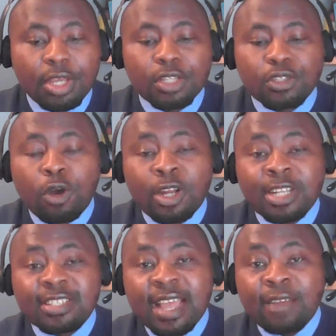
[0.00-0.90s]
To
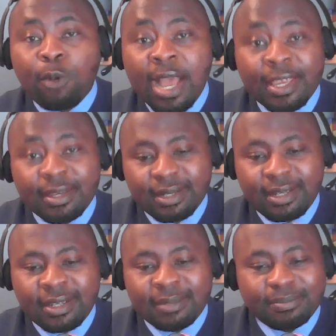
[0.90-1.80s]
understand why,
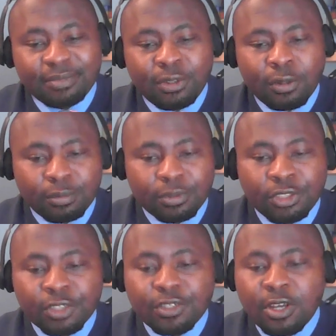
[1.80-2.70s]

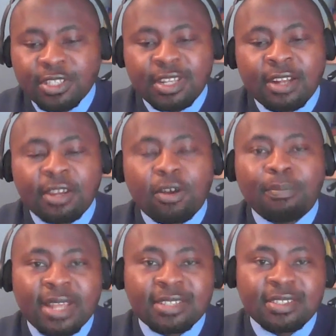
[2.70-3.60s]
just consider the
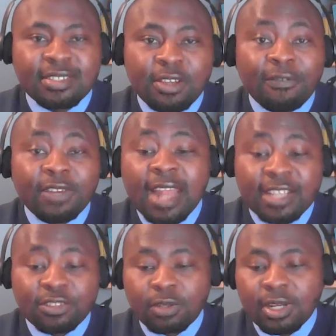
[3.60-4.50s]
complexity of a large
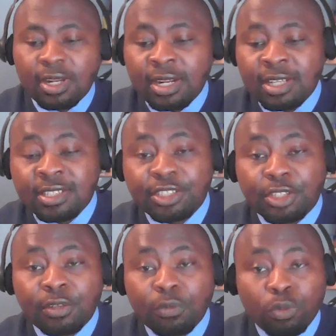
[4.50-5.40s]

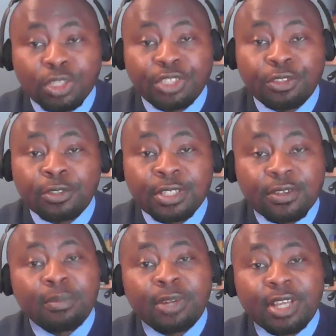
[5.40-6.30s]
organization which uses
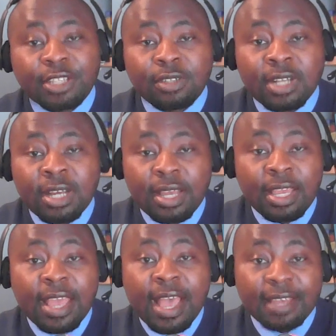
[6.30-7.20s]
communication
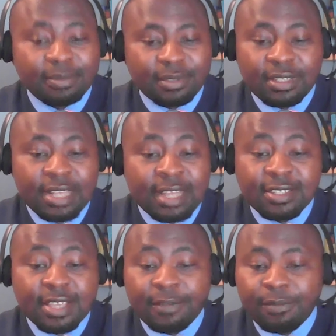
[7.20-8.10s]
AI. Let's
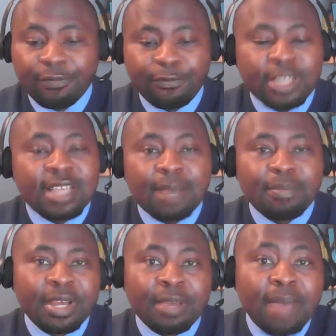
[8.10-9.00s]
say, for example,
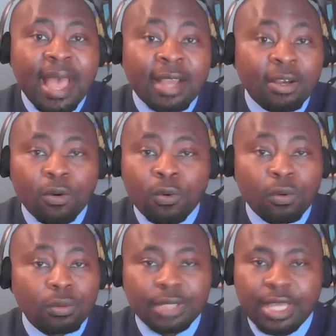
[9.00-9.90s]
a bank or
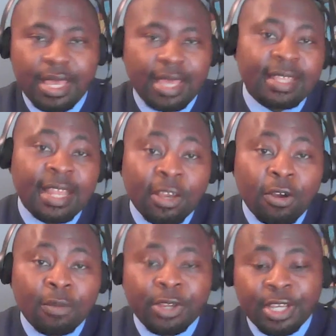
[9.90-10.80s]
a
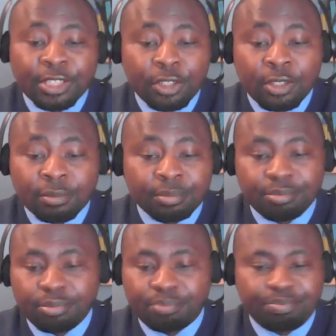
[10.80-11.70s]
telecommunication,
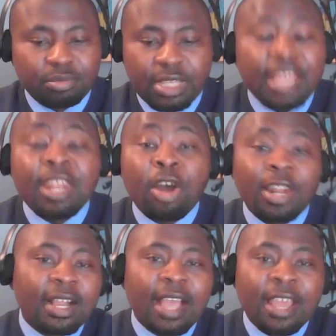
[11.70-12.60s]
any other
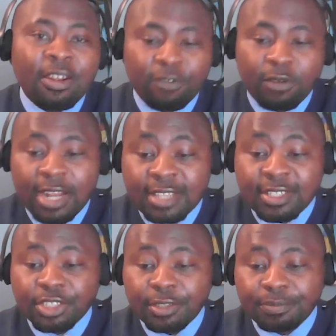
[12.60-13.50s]
kind of organization.